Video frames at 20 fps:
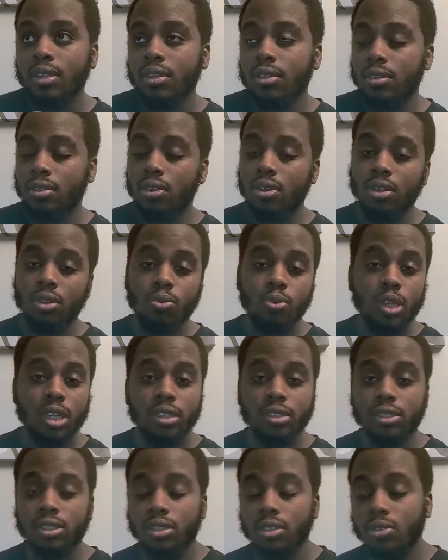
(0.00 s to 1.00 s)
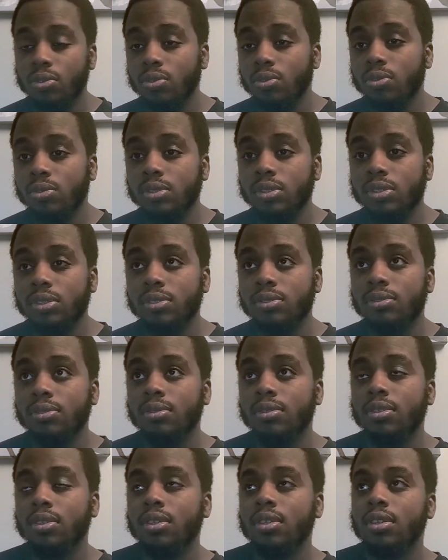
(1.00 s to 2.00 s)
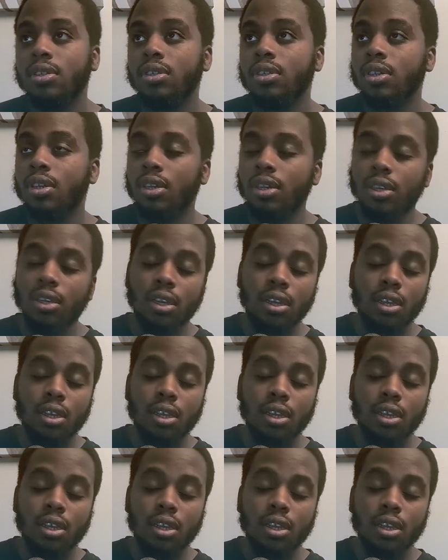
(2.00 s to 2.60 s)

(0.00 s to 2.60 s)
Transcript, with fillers: Are you willing to lose a,